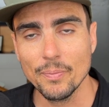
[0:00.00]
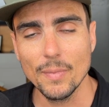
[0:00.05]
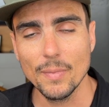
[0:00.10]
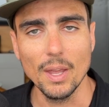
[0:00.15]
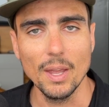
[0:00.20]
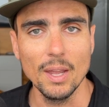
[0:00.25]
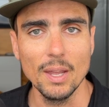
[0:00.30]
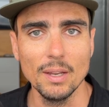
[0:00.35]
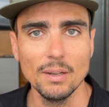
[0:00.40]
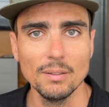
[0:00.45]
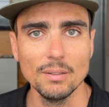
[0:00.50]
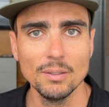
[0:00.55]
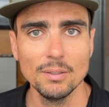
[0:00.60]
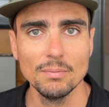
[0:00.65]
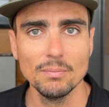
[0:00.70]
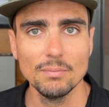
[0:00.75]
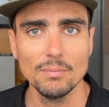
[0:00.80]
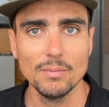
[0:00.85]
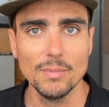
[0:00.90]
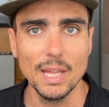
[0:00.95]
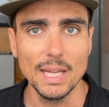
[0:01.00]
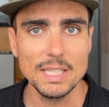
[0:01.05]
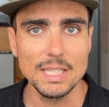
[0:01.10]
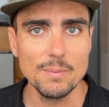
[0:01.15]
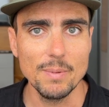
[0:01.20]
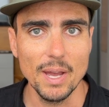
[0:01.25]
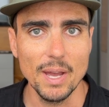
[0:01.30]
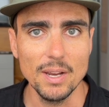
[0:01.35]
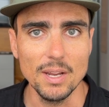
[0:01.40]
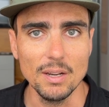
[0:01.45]
And that's
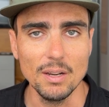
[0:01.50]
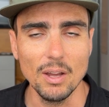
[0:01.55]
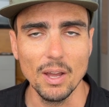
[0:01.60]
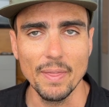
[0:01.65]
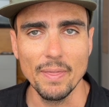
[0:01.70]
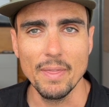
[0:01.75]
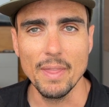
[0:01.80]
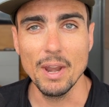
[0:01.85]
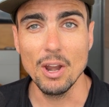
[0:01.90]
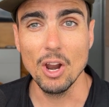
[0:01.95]
about it. And then